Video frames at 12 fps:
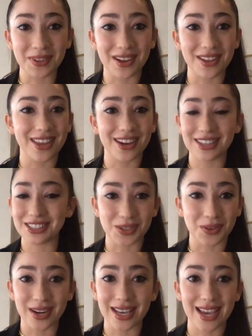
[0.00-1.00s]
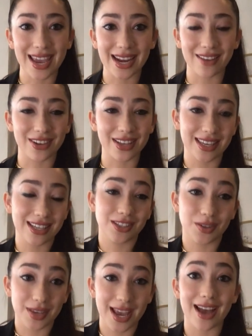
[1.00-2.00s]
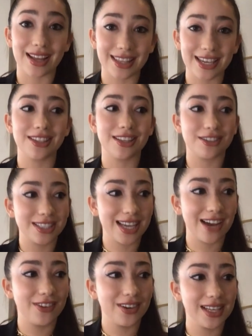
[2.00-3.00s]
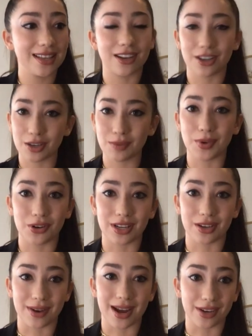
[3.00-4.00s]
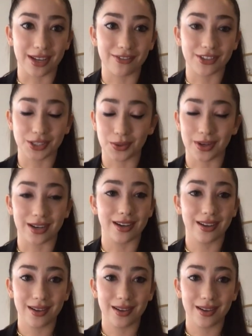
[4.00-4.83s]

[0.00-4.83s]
on there enjoying it and everything so yeah they, there's definitely like a community around it for sure